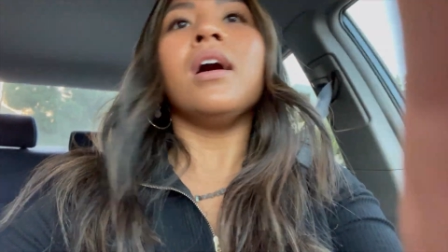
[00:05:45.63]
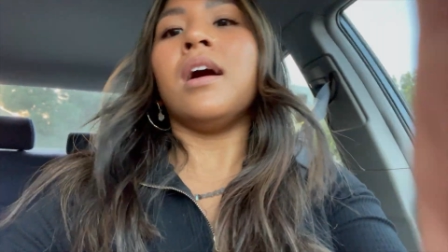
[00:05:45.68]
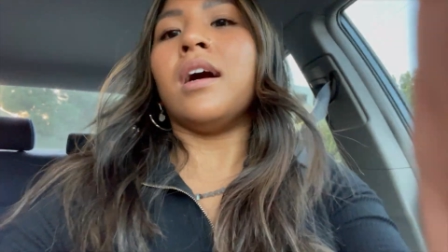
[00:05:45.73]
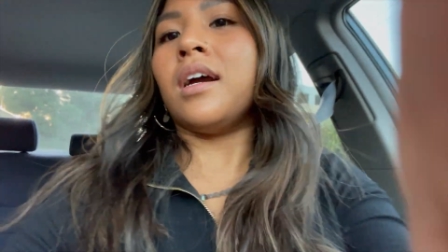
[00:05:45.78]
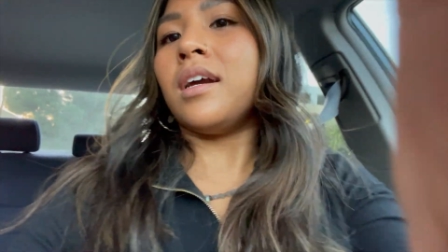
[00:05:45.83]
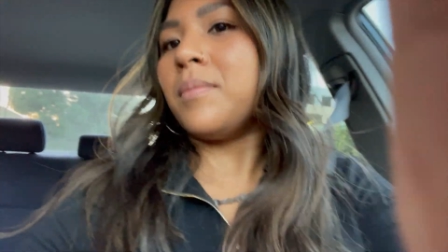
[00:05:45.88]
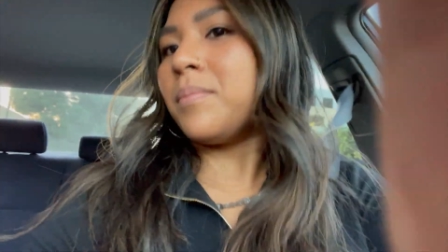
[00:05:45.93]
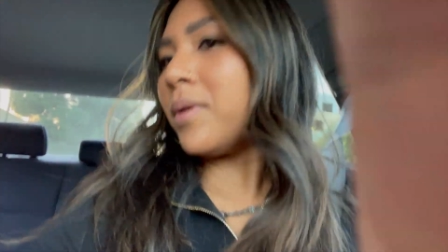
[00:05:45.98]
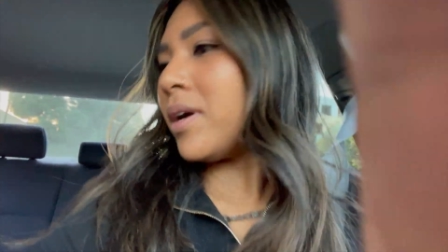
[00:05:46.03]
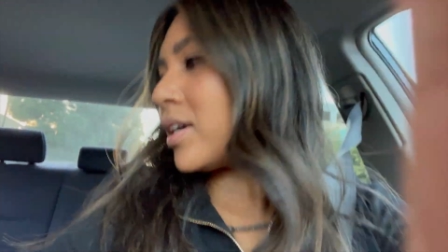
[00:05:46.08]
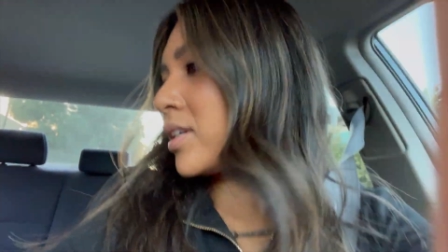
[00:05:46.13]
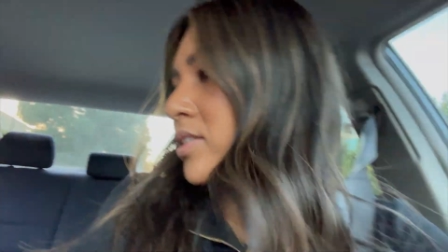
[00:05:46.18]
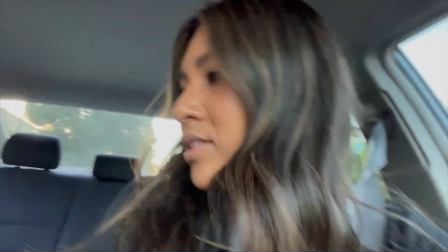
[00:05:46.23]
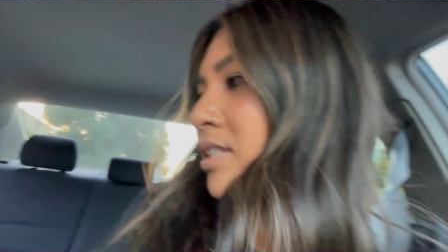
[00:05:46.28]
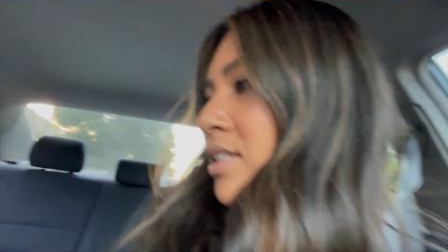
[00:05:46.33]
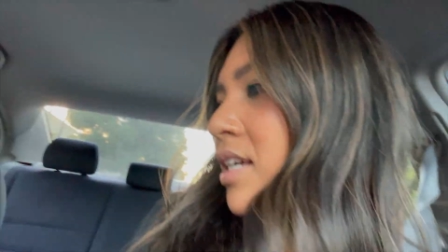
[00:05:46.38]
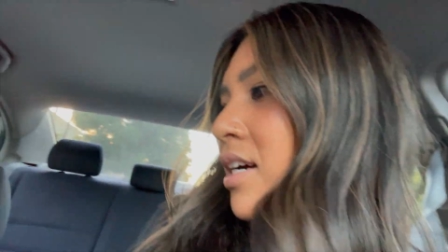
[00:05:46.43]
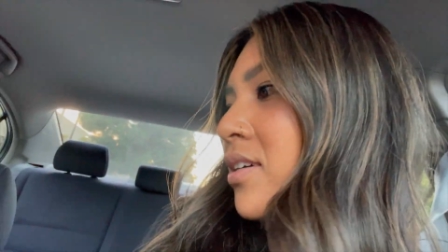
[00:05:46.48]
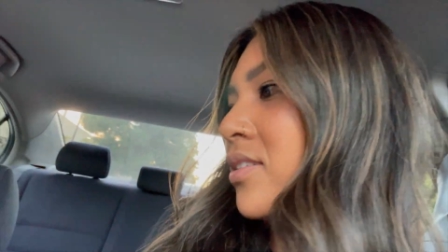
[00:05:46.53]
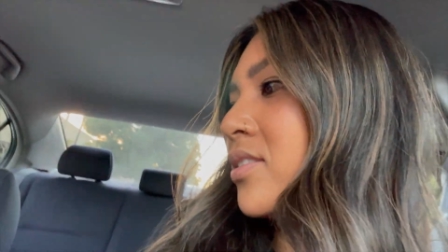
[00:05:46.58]
I am parked
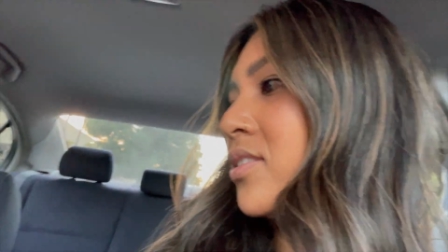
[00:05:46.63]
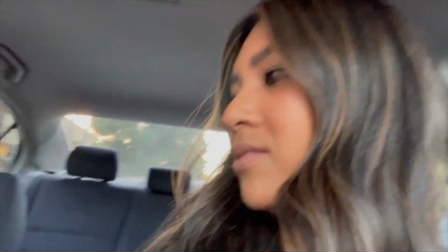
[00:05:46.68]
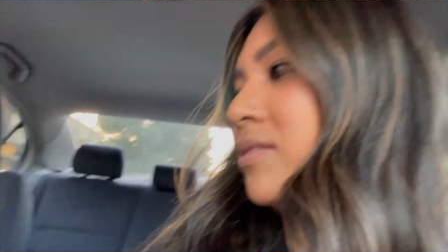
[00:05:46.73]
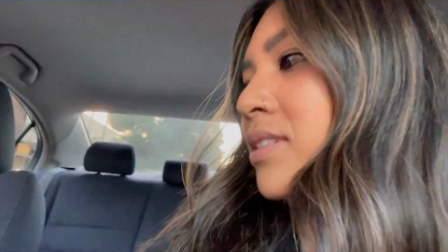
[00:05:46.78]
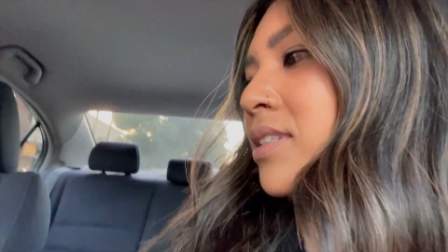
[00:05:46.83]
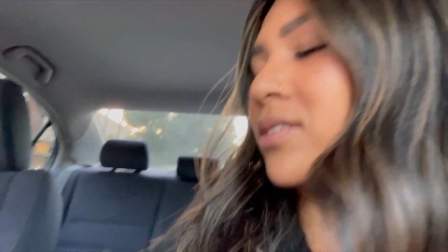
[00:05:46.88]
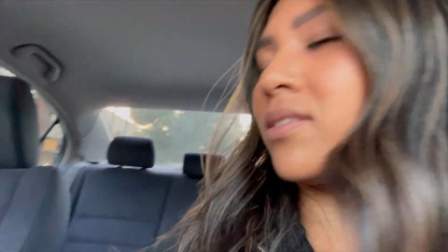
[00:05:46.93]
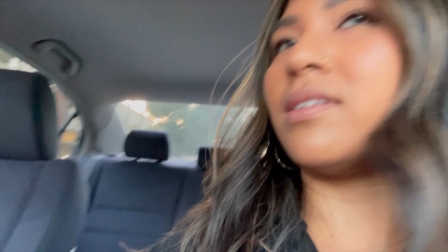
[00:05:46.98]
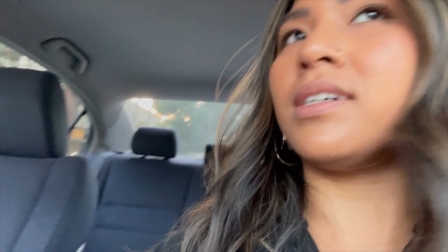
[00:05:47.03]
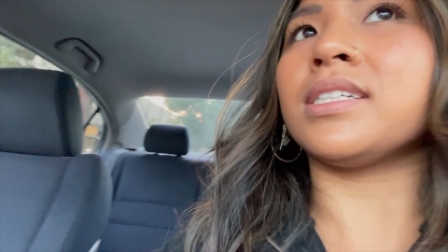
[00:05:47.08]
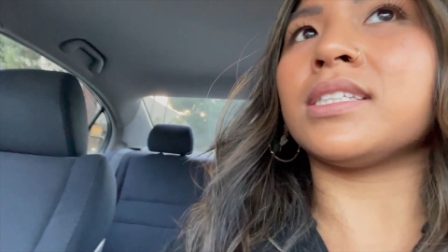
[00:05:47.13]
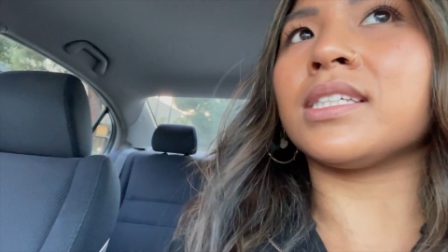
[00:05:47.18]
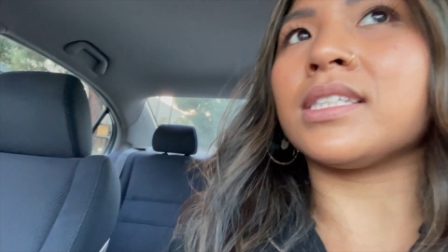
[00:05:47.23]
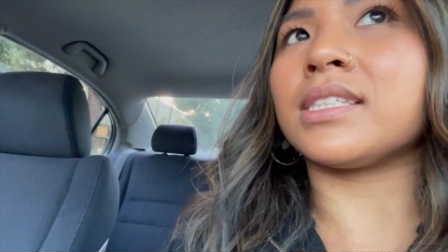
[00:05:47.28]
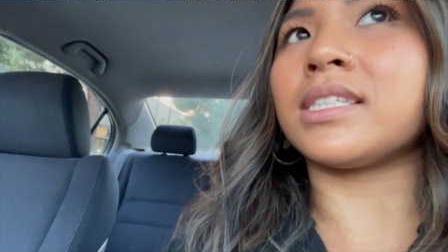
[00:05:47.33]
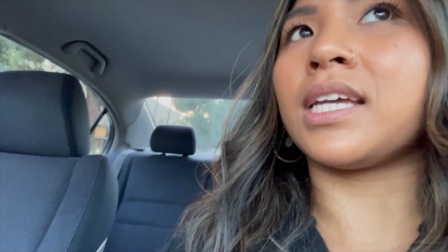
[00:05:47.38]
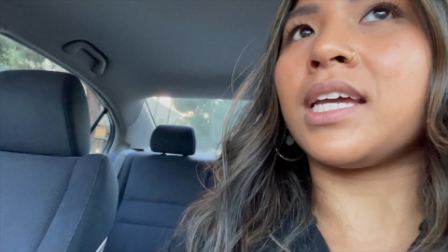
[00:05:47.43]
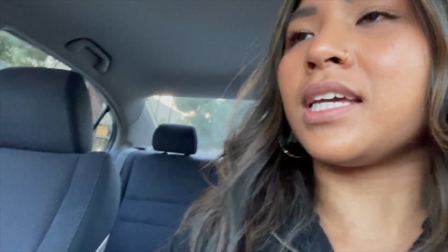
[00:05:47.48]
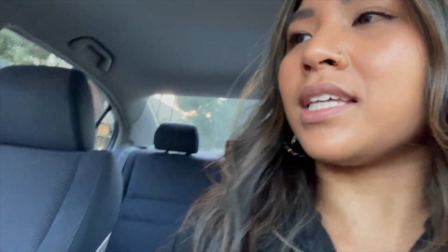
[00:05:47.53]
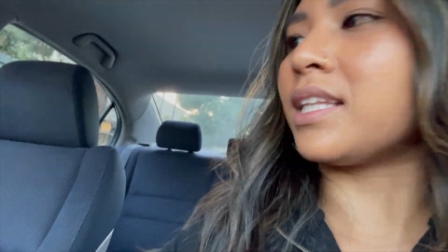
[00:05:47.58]
right now so it's going to
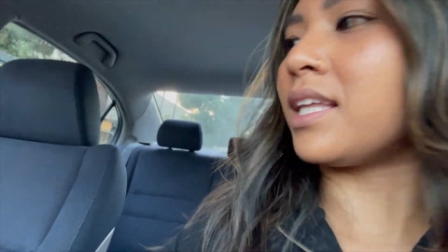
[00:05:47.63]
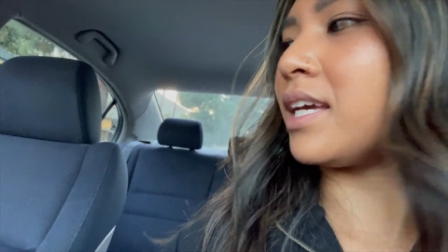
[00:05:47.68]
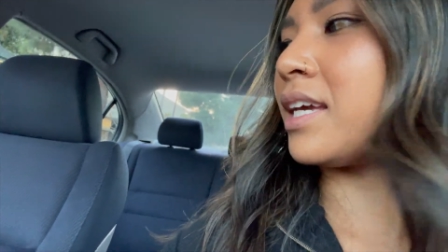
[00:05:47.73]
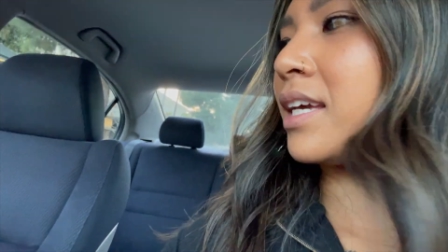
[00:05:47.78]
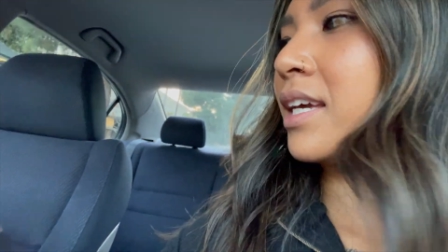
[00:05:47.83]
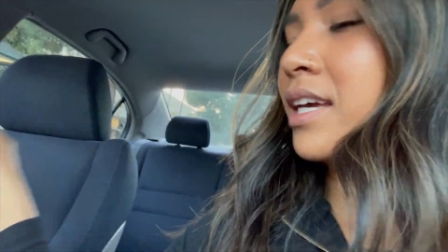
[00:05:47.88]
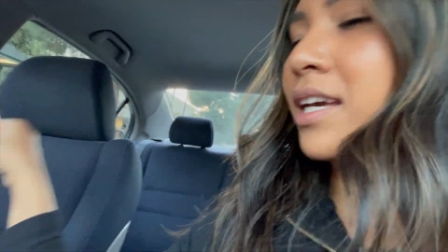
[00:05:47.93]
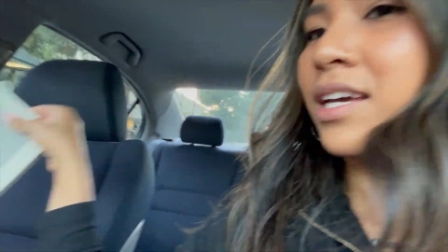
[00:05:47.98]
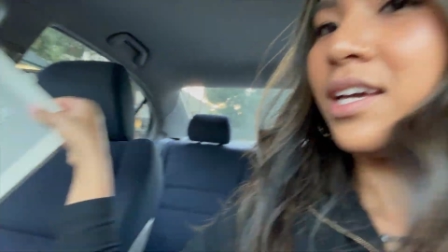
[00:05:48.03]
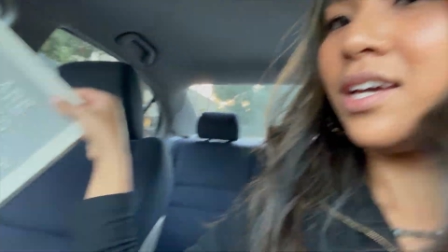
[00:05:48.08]
say like